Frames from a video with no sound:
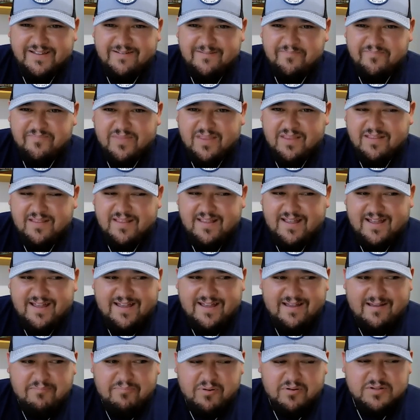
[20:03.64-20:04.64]
Pro
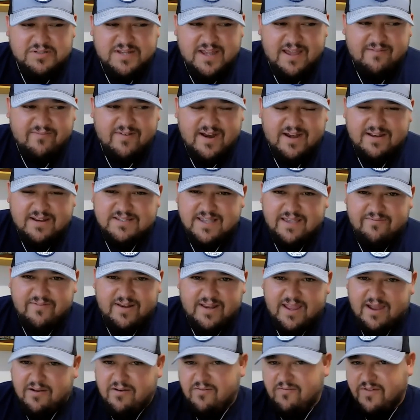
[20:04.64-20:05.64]
Staff 97
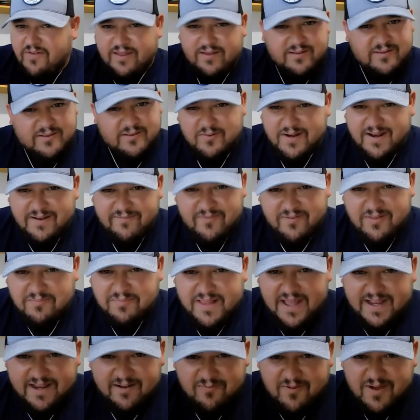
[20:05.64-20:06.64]
countervail or whatever, the black and
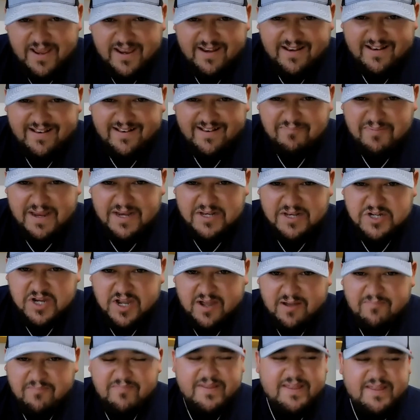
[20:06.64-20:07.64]
white paint job.
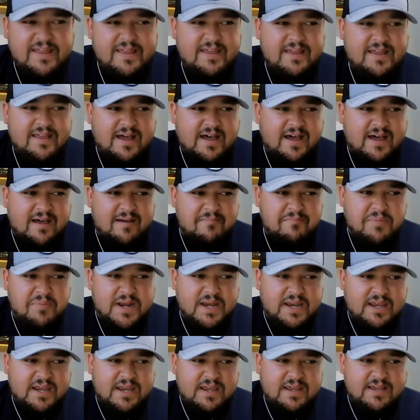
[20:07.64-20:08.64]
But
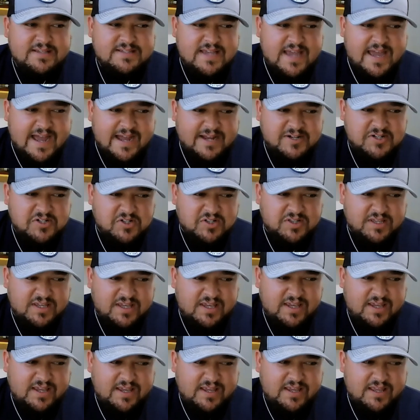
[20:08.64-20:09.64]
he is
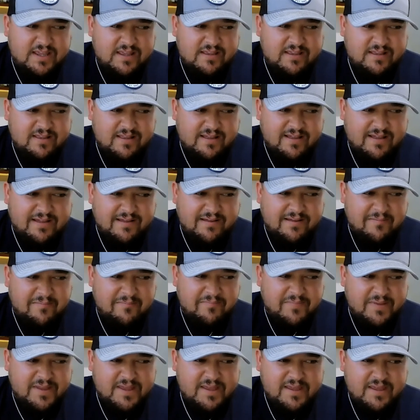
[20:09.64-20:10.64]
actually
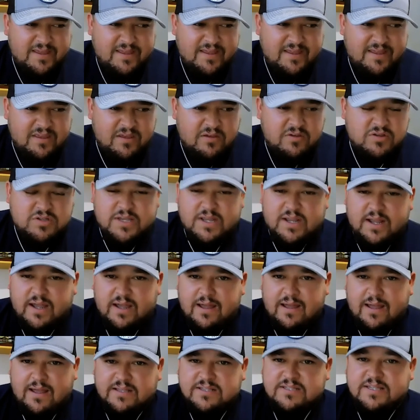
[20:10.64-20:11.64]
using
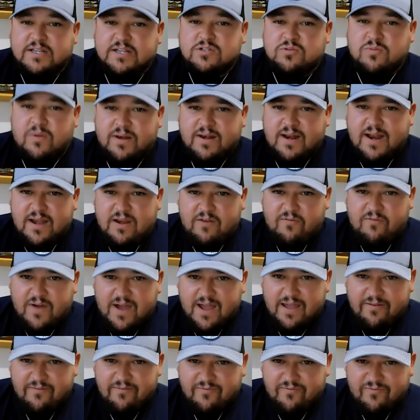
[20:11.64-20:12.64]
a
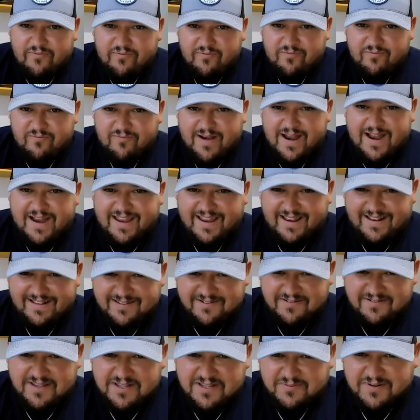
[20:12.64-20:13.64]
6195 racket.
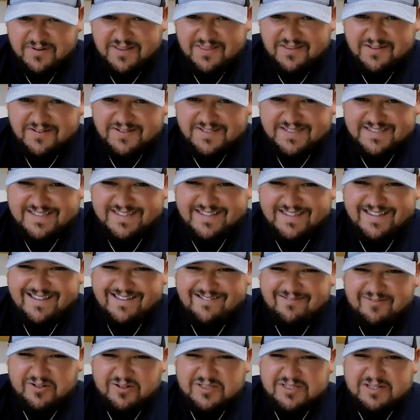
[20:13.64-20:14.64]
So he's one of those
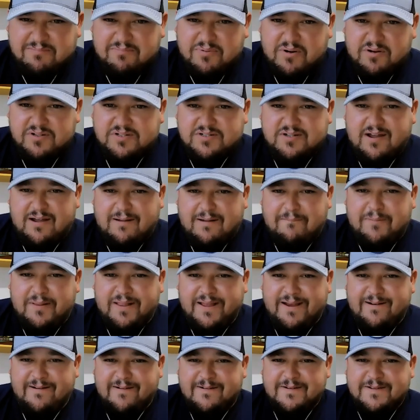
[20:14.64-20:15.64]
Wilson Pro Stock
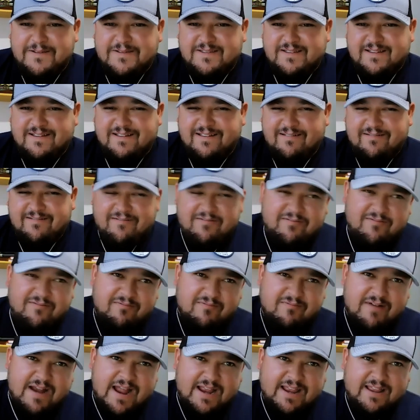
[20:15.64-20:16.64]
players
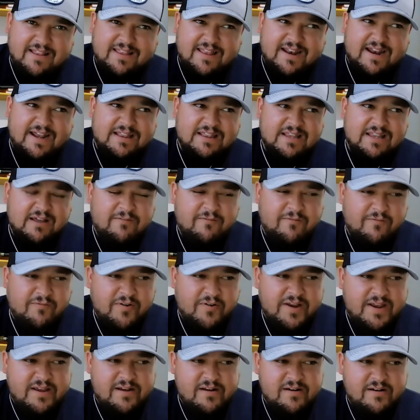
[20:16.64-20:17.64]
racket that I loved for
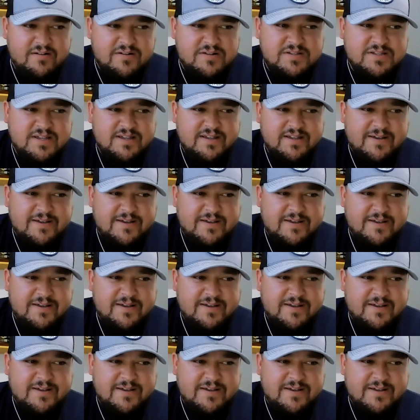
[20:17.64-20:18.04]
years,